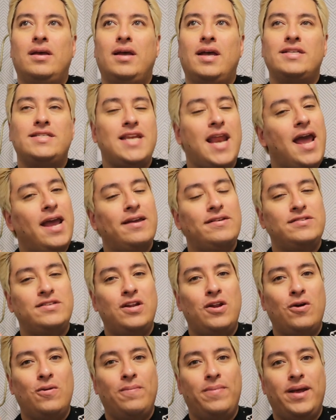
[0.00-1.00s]
it's nice,
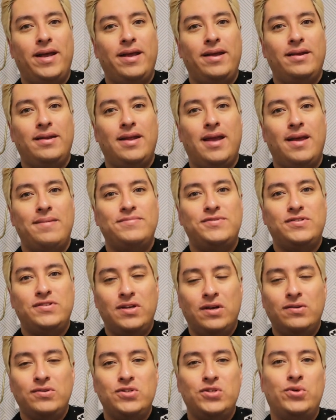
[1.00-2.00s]
you know, but I'm
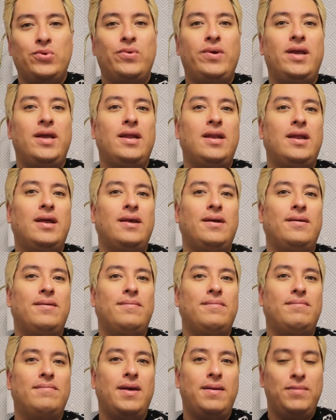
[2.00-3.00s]
still doing
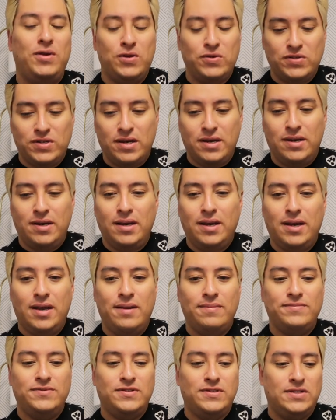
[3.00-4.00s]
my music.
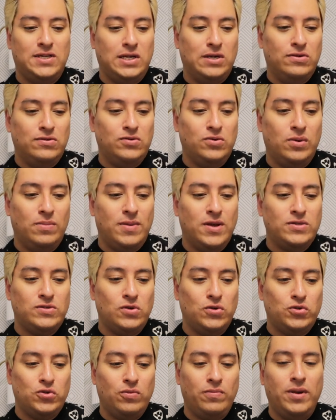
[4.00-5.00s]
I'm still doing my
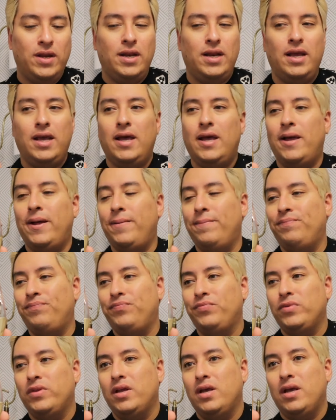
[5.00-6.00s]
social media.
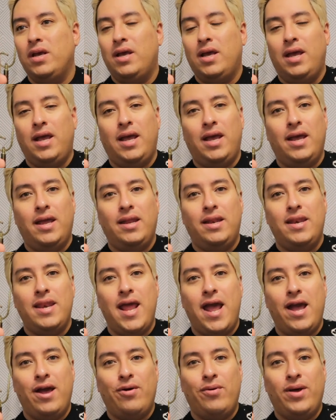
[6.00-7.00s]
And
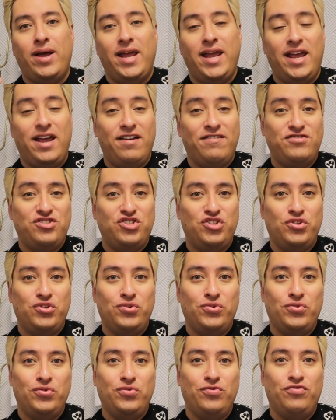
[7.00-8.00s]
now I have
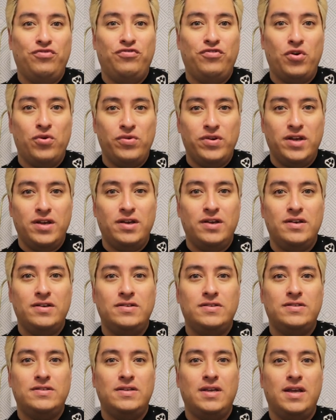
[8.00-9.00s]
to
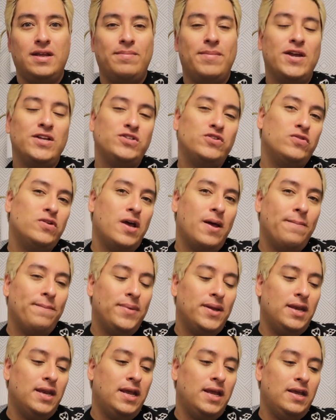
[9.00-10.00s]
focus in my two
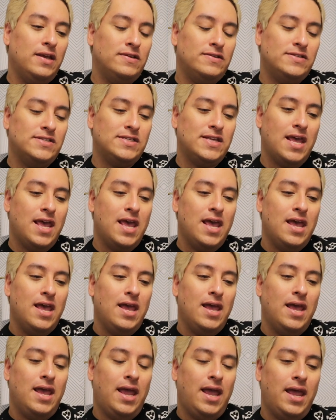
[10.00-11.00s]
companies
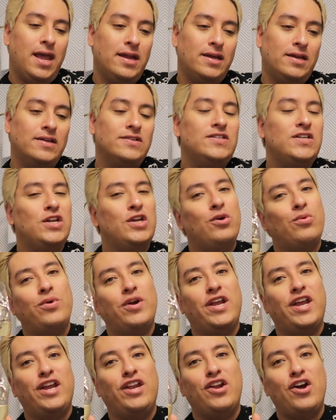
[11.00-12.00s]
and continue
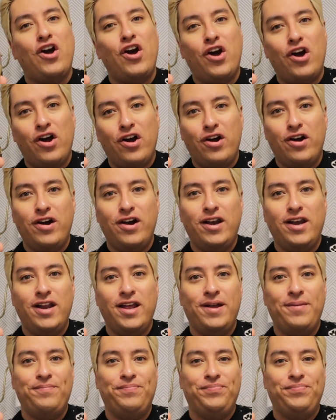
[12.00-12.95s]
working hard